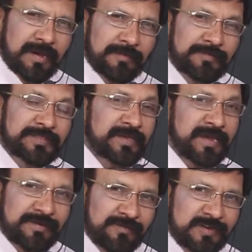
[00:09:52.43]
with
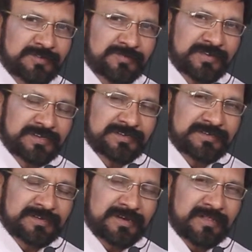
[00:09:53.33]
advanced features
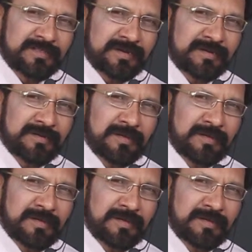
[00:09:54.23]
and all that.